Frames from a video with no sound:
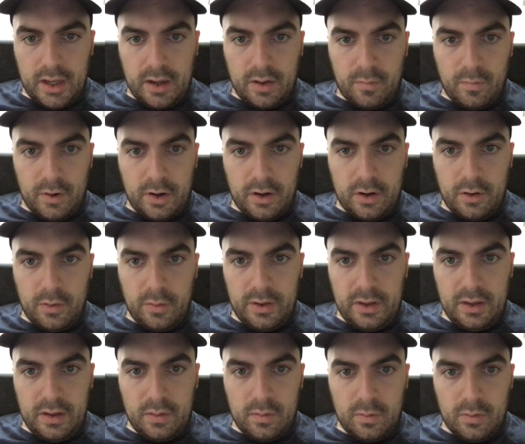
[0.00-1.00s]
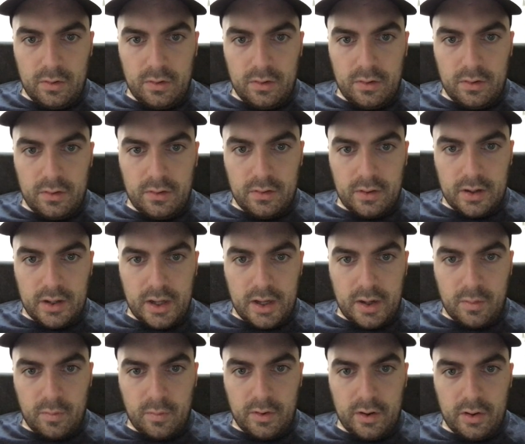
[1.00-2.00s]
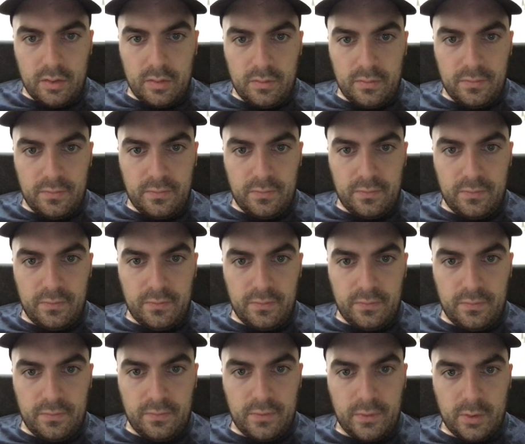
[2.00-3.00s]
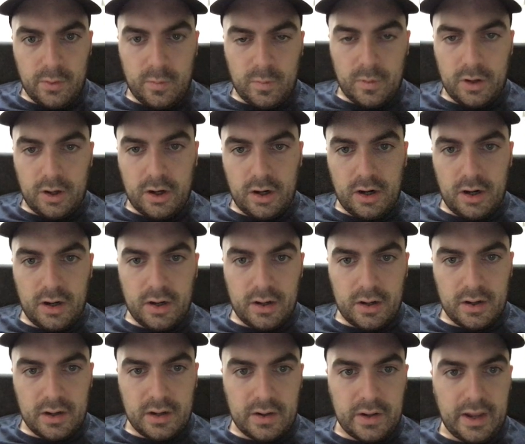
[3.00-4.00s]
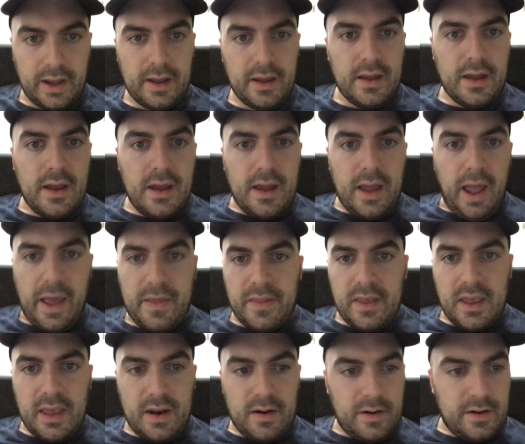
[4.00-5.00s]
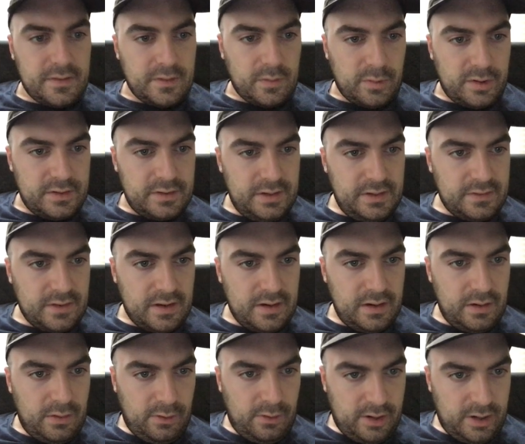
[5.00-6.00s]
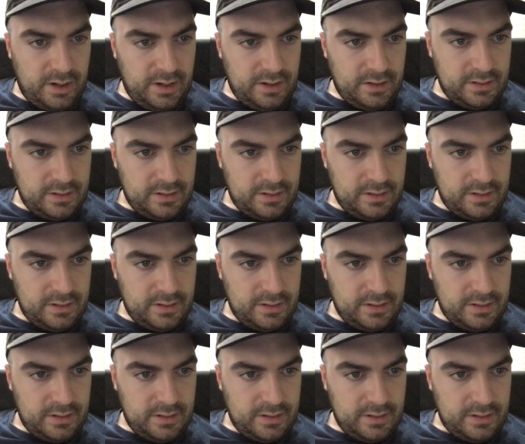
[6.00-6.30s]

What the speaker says: row equal row 4, okay? And then does it want descending order?